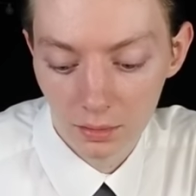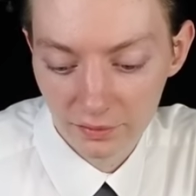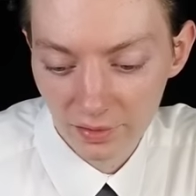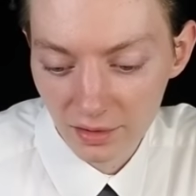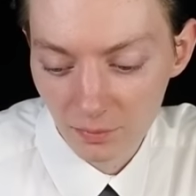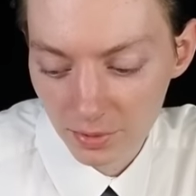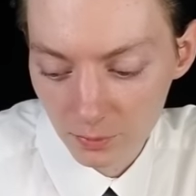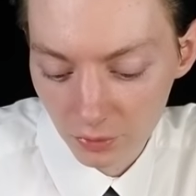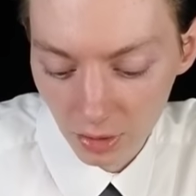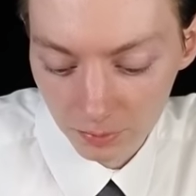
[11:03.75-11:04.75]
So that's a
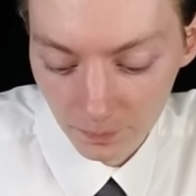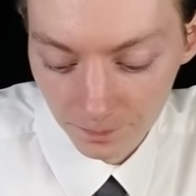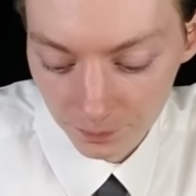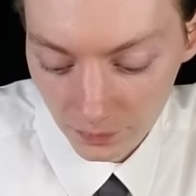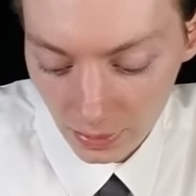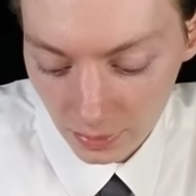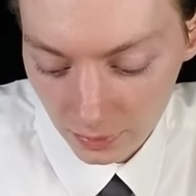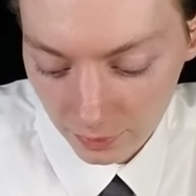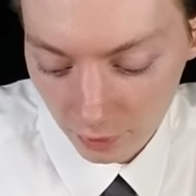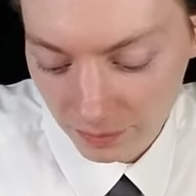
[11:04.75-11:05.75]
big problem.
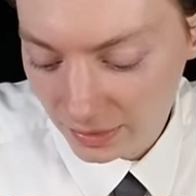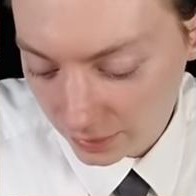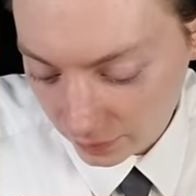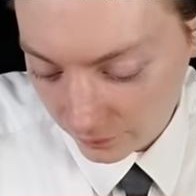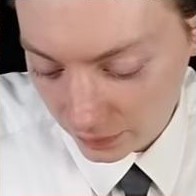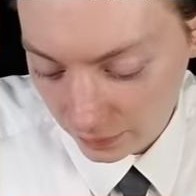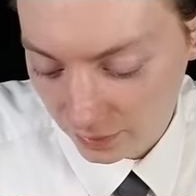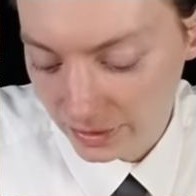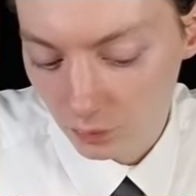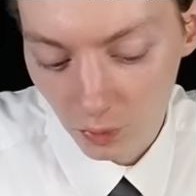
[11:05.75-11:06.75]
So because of this,
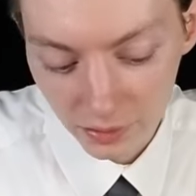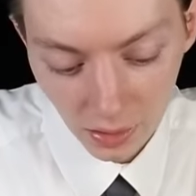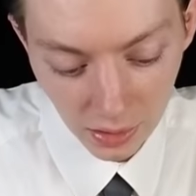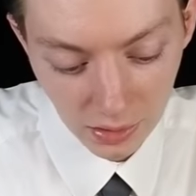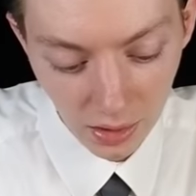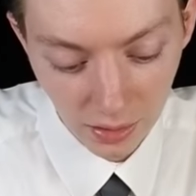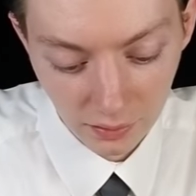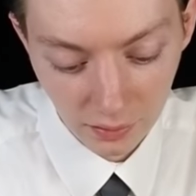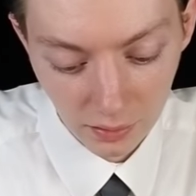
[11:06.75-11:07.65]
I mean, the one that I got,